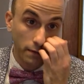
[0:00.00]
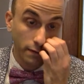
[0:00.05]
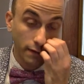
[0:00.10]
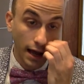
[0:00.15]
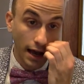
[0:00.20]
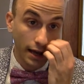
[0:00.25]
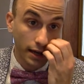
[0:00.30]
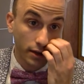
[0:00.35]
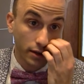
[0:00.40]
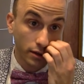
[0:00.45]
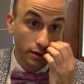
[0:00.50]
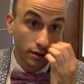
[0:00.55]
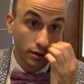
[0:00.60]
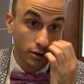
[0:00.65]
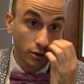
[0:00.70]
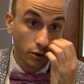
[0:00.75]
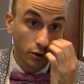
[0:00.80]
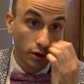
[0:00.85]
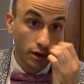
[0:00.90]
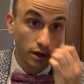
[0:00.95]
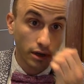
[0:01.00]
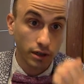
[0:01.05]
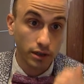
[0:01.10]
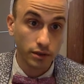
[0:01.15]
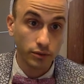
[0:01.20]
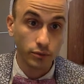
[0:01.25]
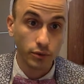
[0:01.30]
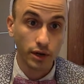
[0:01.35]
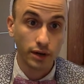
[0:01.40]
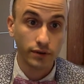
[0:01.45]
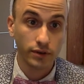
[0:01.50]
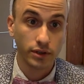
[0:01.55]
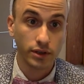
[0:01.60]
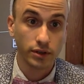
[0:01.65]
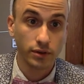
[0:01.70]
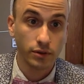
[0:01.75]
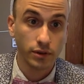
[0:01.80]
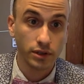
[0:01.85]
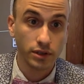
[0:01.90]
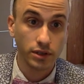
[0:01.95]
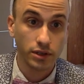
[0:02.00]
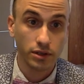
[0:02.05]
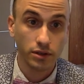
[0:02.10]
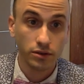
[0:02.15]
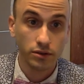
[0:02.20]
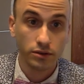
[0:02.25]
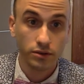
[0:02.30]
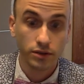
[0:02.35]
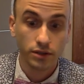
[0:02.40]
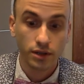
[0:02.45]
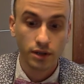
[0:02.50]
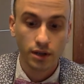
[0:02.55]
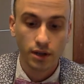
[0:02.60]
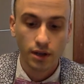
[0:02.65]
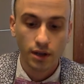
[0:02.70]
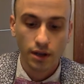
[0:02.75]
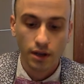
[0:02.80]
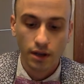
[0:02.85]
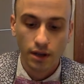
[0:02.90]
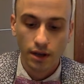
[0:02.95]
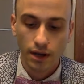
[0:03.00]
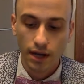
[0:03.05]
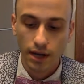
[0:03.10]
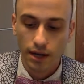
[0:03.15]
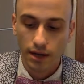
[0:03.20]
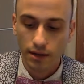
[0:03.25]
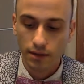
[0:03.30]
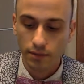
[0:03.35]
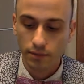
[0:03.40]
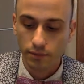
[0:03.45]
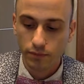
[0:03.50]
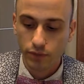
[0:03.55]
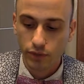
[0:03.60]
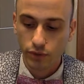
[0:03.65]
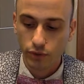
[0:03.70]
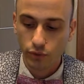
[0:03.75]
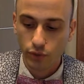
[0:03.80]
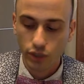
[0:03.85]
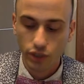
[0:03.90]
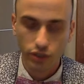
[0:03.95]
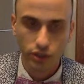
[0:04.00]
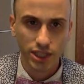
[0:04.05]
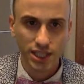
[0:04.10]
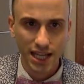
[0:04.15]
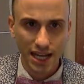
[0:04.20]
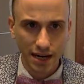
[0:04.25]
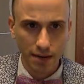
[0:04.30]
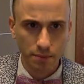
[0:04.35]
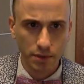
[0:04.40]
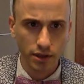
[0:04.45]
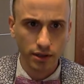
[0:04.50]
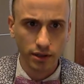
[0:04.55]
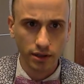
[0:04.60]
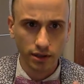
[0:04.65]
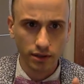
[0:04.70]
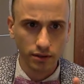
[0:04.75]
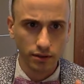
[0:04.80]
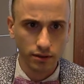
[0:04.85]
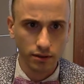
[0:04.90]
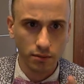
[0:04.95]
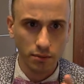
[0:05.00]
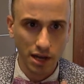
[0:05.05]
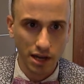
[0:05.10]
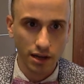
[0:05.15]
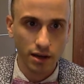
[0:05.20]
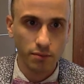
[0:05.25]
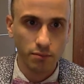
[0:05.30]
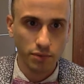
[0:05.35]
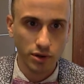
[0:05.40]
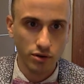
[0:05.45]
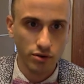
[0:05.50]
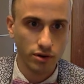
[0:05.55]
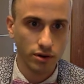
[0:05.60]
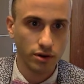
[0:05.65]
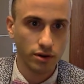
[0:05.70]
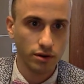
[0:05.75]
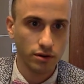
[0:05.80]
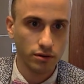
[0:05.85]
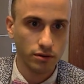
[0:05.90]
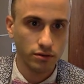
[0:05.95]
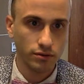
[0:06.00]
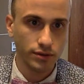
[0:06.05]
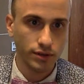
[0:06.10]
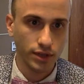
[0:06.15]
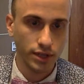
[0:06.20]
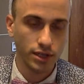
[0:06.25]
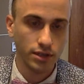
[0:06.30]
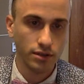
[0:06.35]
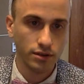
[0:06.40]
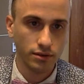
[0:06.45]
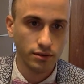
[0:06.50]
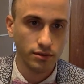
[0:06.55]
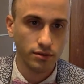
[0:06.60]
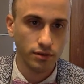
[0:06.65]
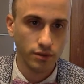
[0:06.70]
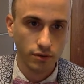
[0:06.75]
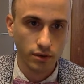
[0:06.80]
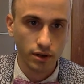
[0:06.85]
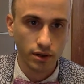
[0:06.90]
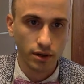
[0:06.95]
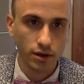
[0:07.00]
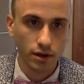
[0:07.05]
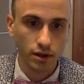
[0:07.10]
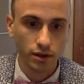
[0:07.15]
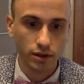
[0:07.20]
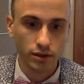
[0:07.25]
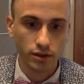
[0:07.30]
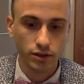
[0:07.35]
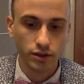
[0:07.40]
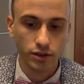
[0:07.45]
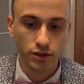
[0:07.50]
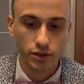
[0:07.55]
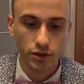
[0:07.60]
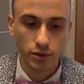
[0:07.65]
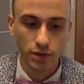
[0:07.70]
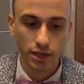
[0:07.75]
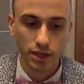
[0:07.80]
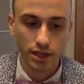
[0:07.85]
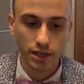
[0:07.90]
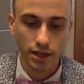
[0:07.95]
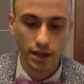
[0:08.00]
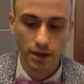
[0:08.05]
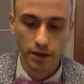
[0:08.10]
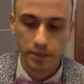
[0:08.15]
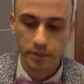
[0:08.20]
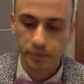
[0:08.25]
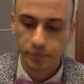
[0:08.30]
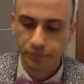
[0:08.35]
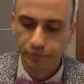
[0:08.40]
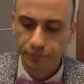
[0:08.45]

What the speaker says: file or whatever they're going to use, which you'll set up on the main computer so that you can all do it there.